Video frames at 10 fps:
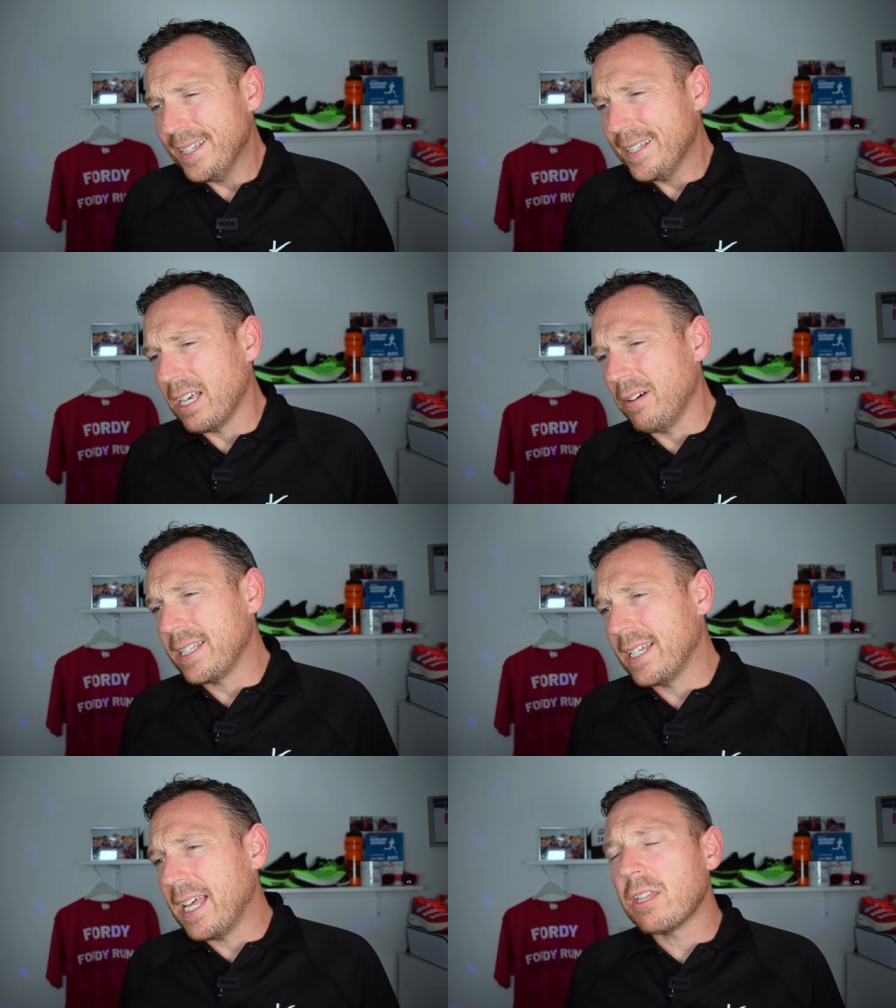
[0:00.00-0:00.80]
So
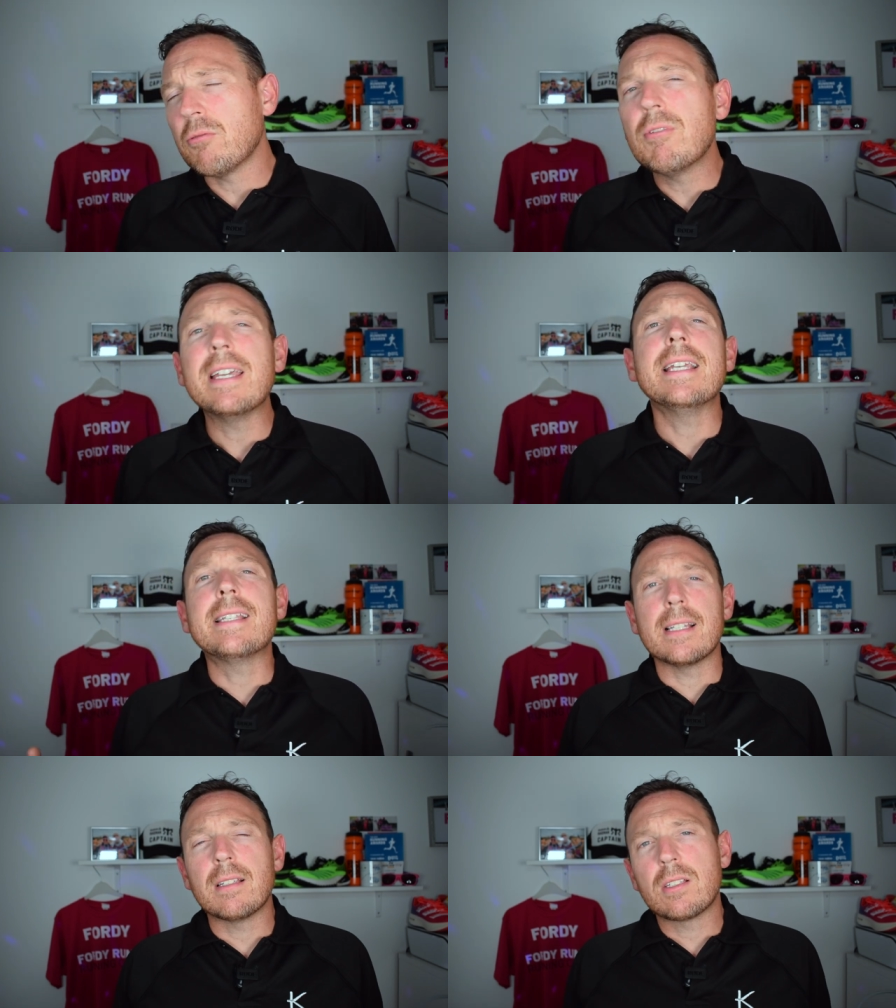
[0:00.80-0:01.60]
it's another
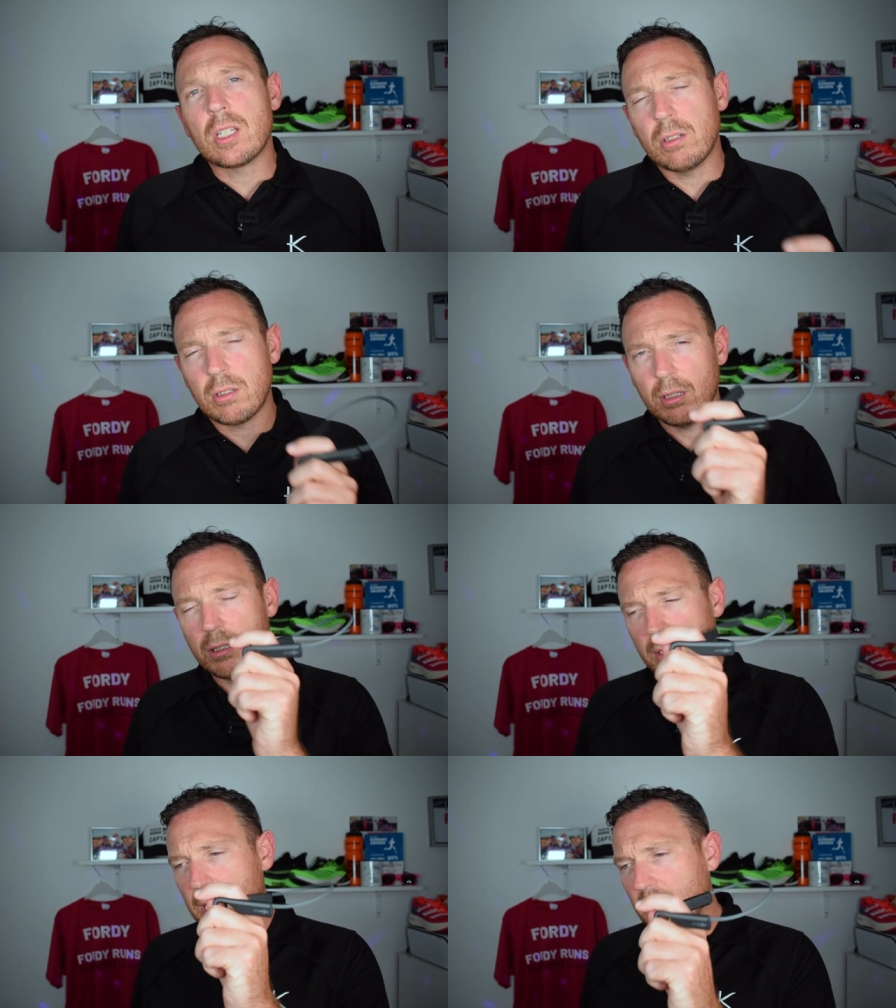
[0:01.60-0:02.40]
reason to look
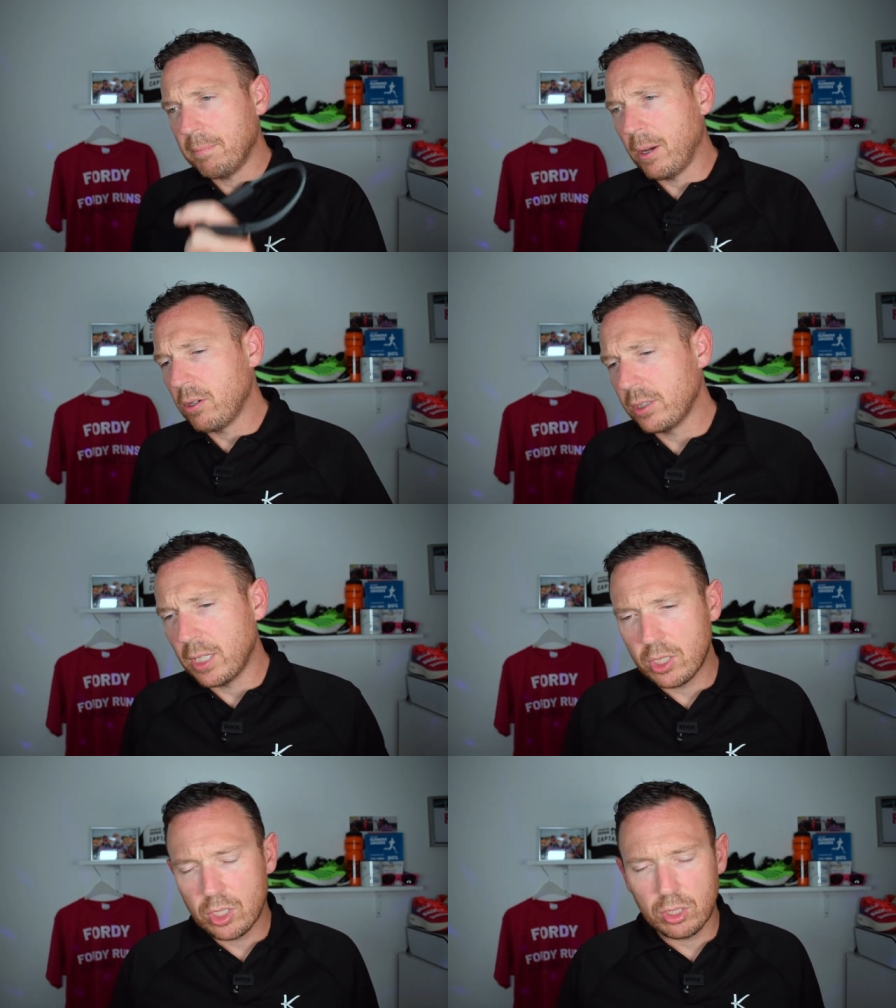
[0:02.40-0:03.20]
at the bone
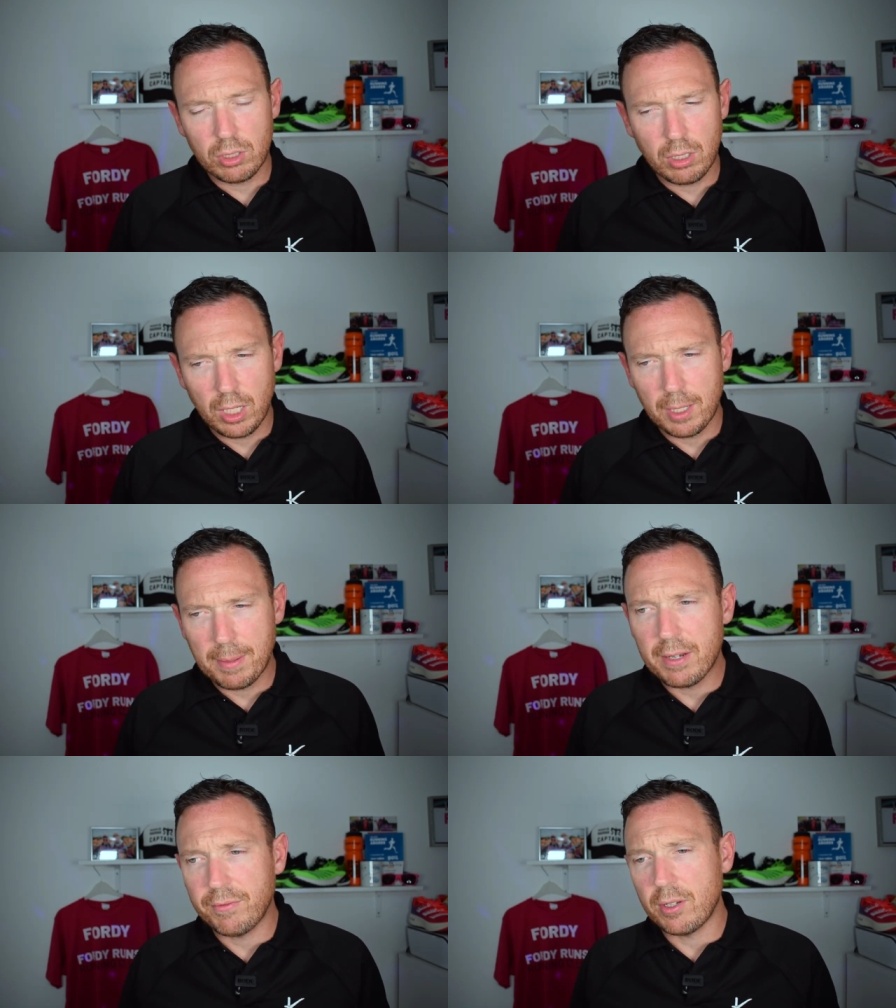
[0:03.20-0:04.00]
conduction um,
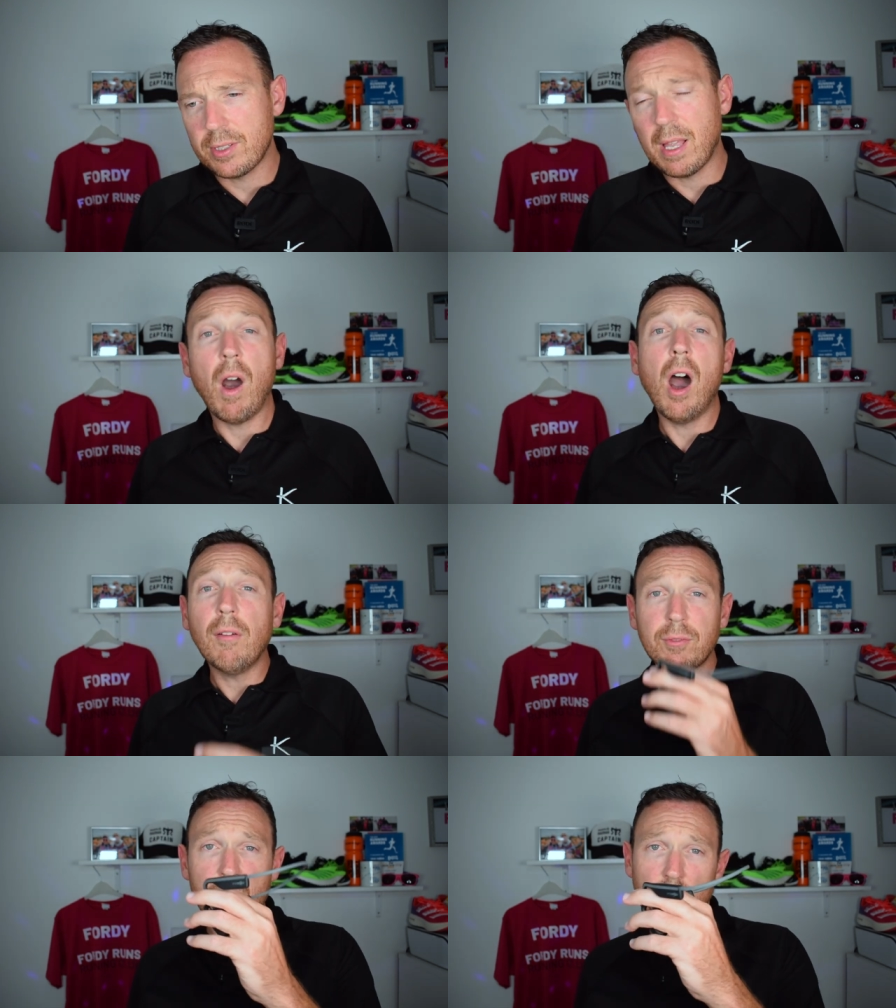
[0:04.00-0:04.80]
headphones. Now,
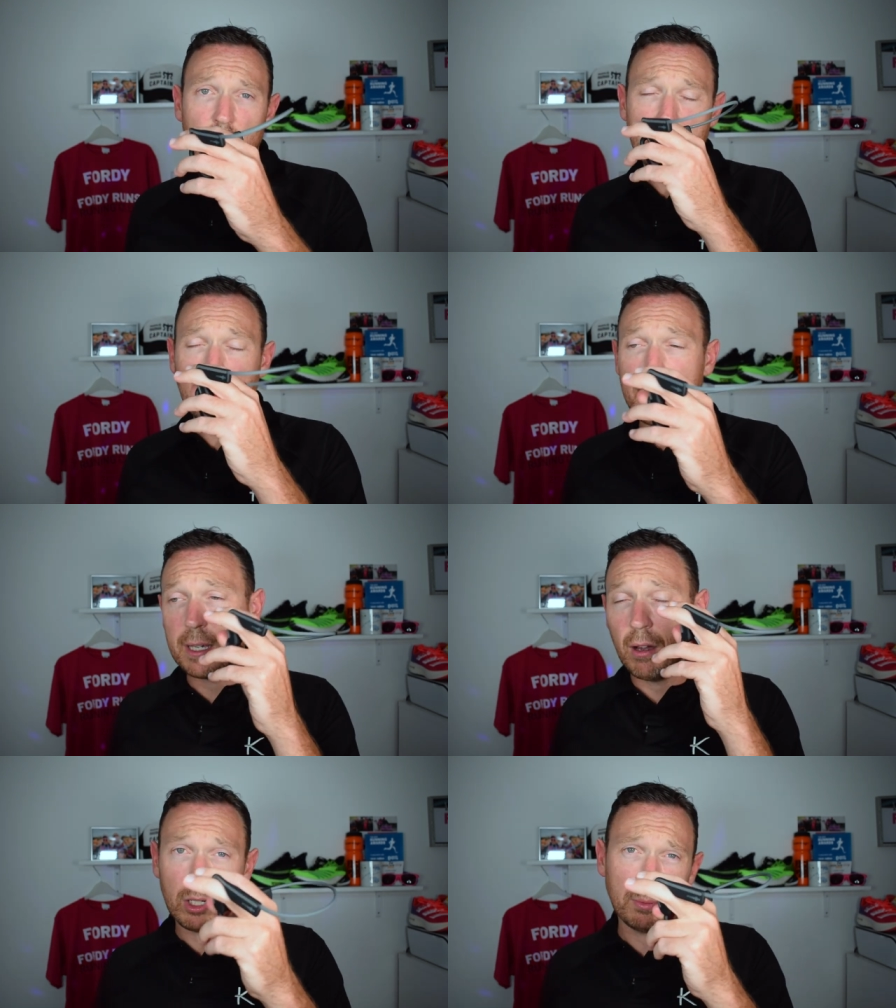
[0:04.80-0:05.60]
Aftershokz make
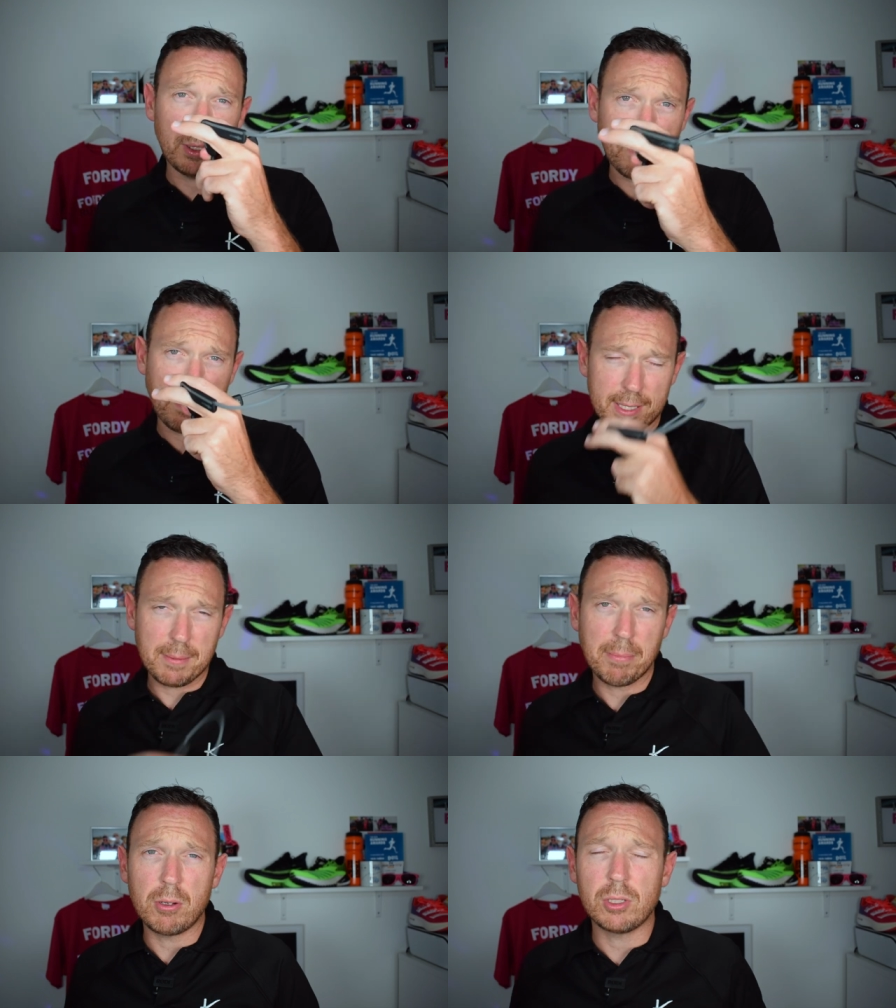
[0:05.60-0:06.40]
arguably the
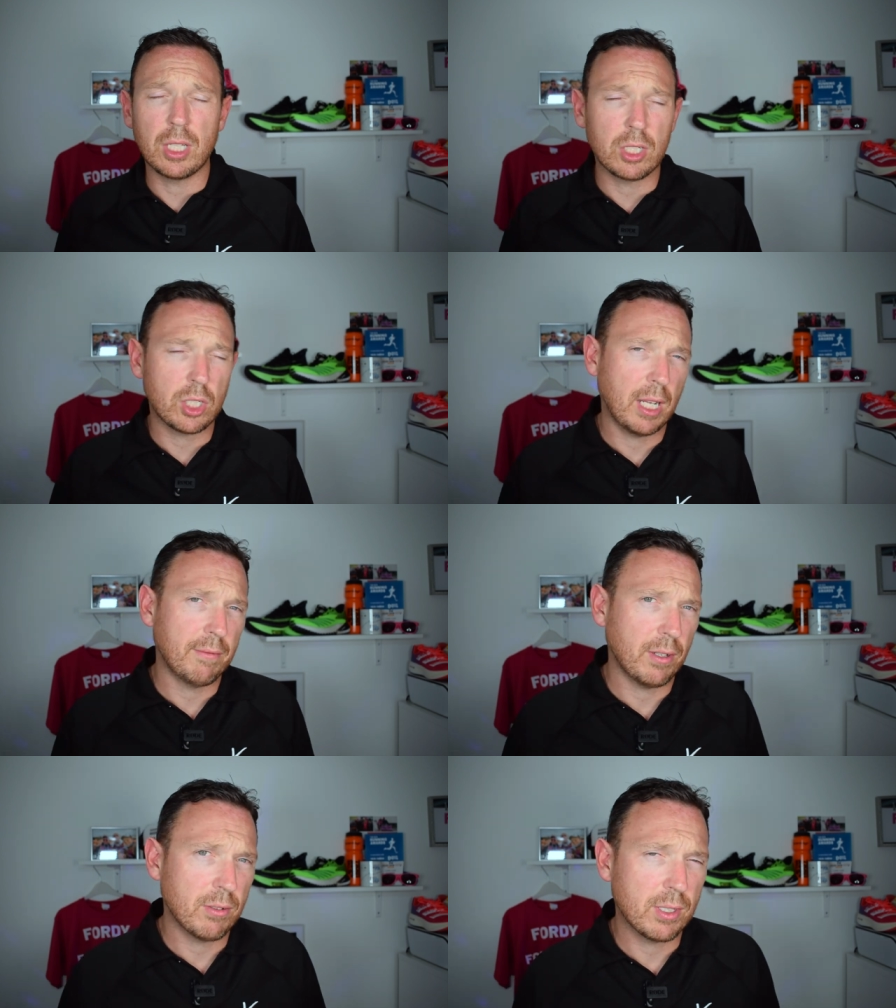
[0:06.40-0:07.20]
best bone conduction
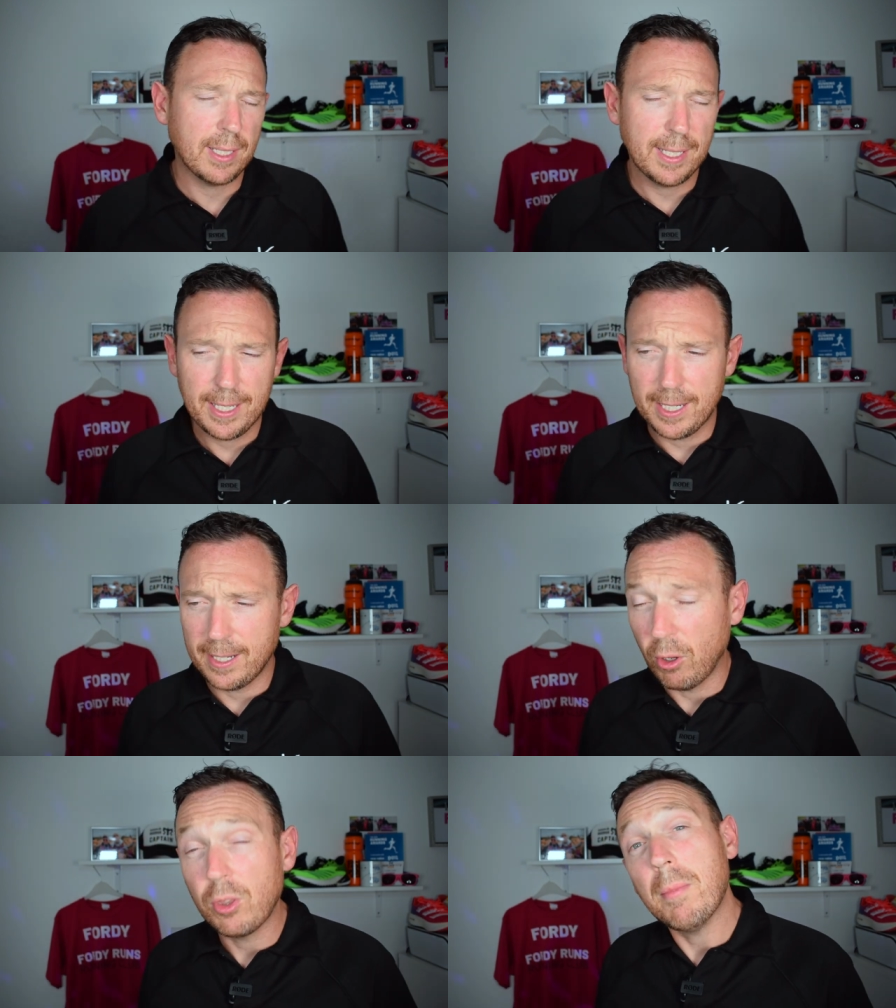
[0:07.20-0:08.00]
headphones uh,
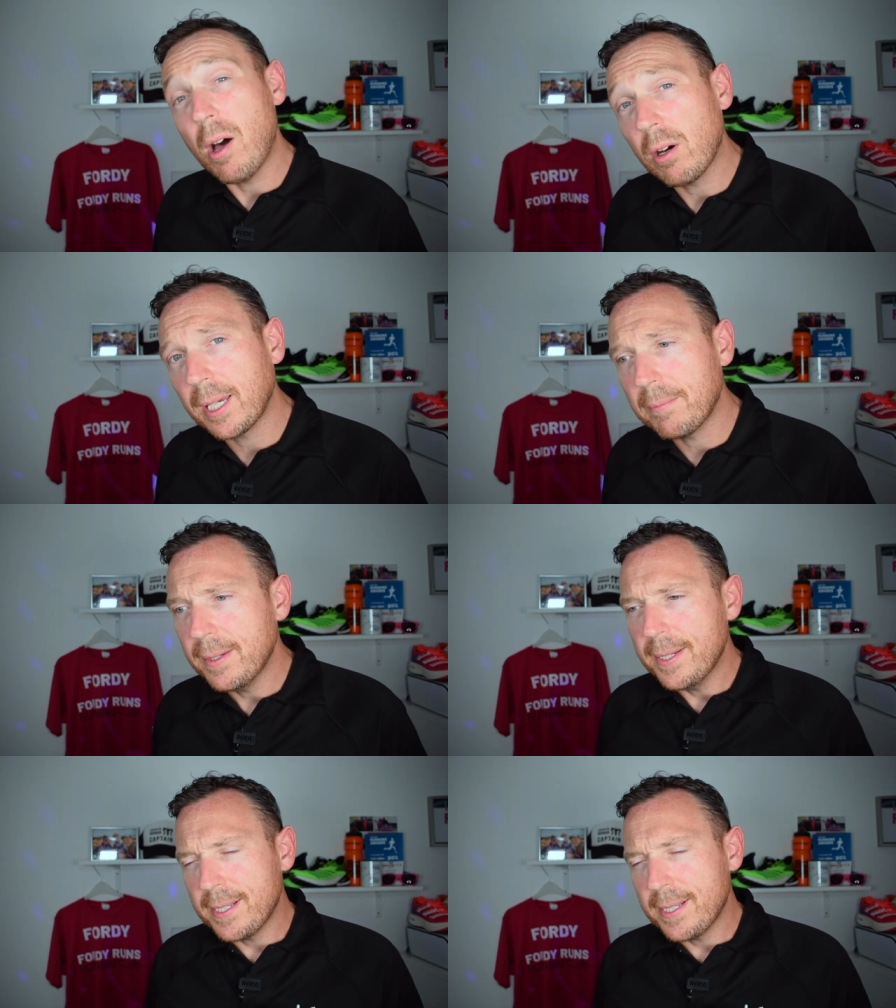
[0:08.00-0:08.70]
on the market.